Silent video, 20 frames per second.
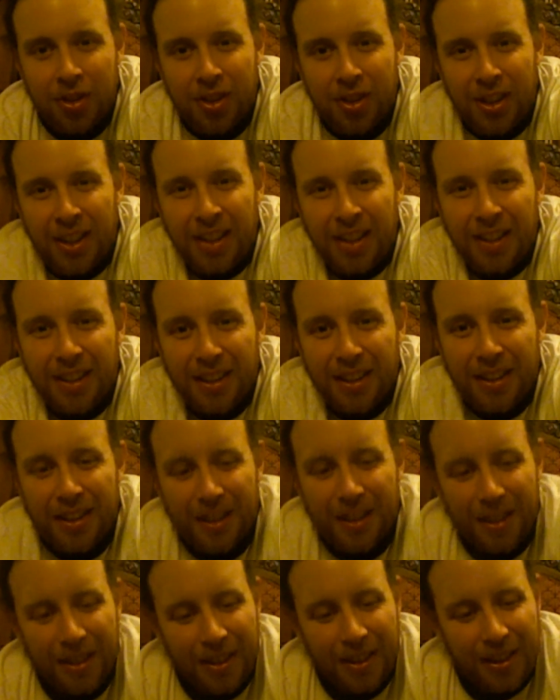It's like,
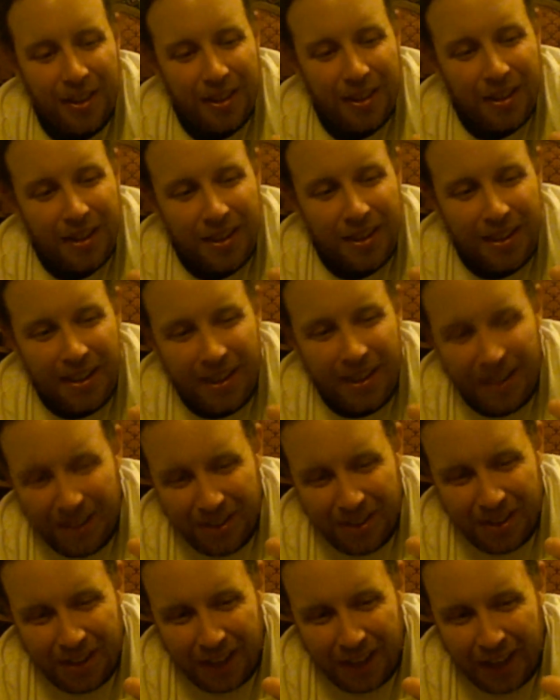I
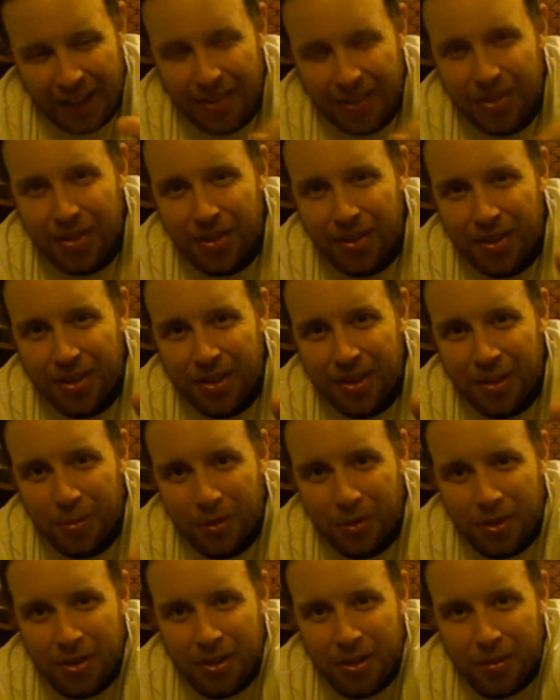guess it has all the
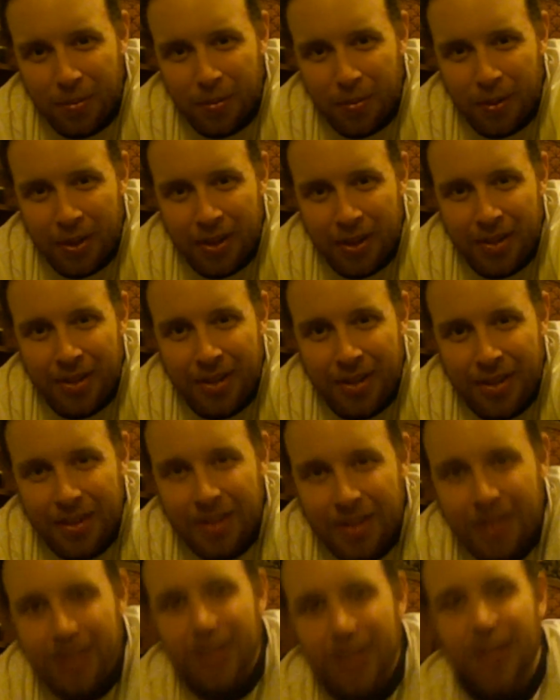symbolism, but
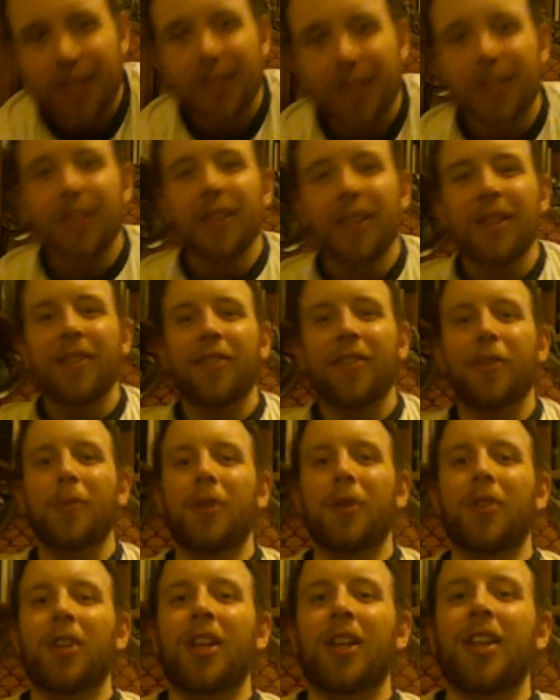for me,
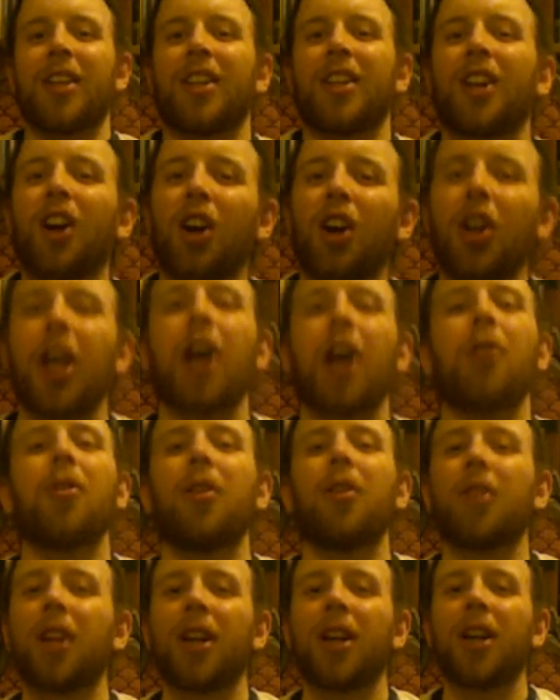it like cut out
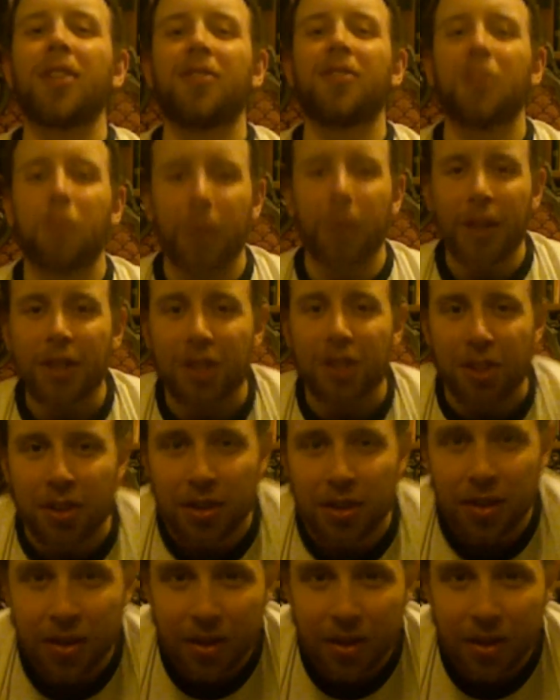a lot of the picture.